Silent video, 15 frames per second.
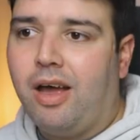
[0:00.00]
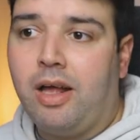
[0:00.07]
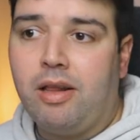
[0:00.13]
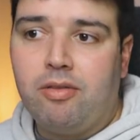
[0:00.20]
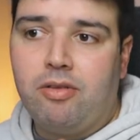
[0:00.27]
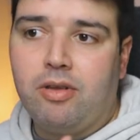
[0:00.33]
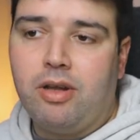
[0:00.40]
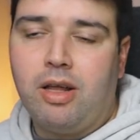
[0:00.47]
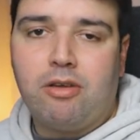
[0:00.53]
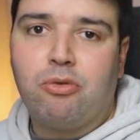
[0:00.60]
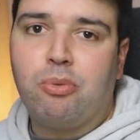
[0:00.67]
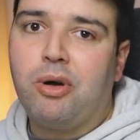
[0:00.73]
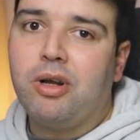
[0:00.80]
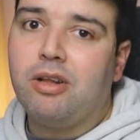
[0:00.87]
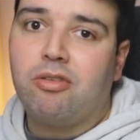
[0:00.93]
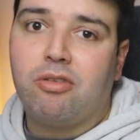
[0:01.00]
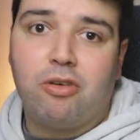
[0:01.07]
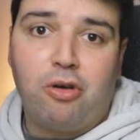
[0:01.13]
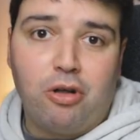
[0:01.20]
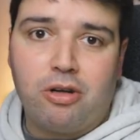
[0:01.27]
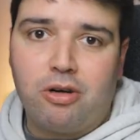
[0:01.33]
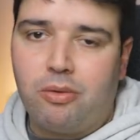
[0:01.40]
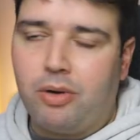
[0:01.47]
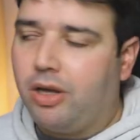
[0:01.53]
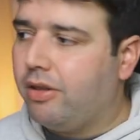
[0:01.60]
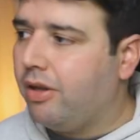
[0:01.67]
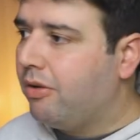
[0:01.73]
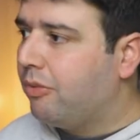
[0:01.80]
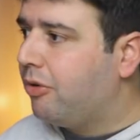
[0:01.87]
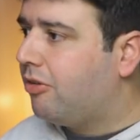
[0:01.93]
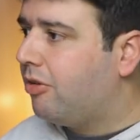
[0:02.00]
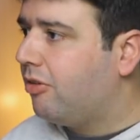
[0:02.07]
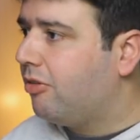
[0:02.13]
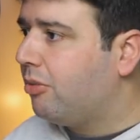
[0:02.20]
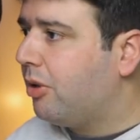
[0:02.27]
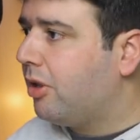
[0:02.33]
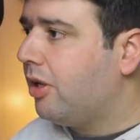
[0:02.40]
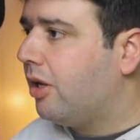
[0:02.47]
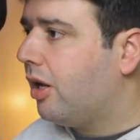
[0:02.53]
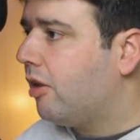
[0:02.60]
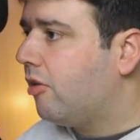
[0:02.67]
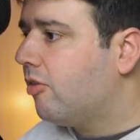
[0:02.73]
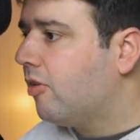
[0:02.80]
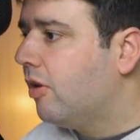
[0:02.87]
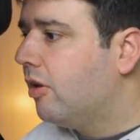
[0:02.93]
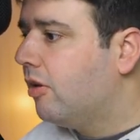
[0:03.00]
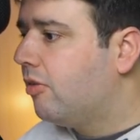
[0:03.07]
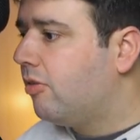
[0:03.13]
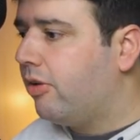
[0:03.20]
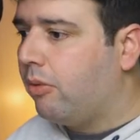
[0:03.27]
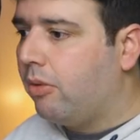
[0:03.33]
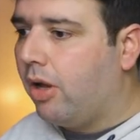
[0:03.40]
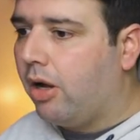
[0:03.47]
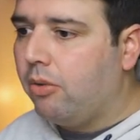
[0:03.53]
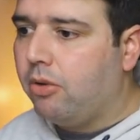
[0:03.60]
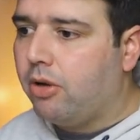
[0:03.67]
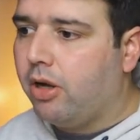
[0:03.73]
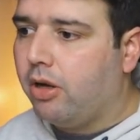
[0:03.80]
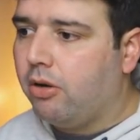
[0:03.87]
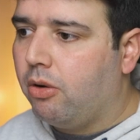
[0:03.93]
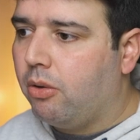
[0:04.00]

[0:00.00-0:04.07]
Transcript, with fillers: And the next one is color grading, which is really nice. So now you can